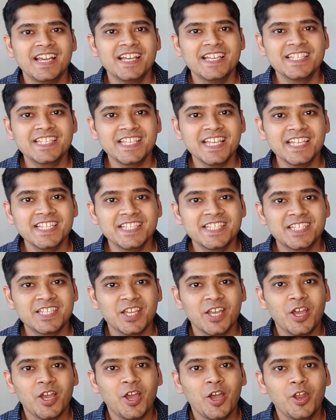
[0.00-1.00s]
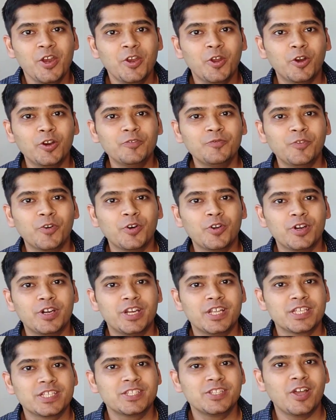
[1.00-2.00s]
Since node 4
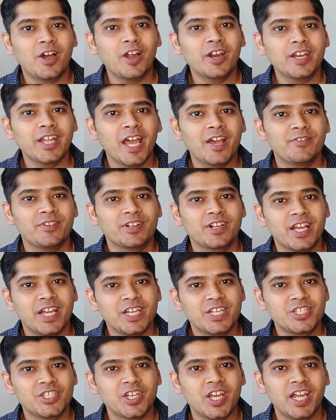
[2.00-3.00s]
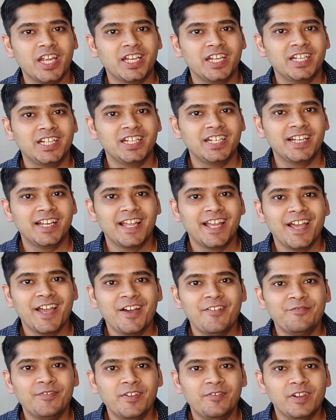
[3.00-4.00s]
does not have a right child,
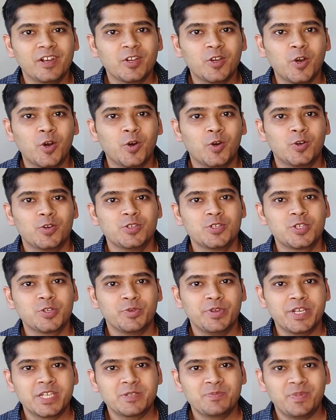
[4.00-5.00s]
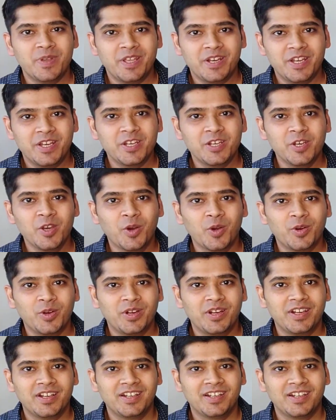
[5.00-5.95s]
we will go to its parent node.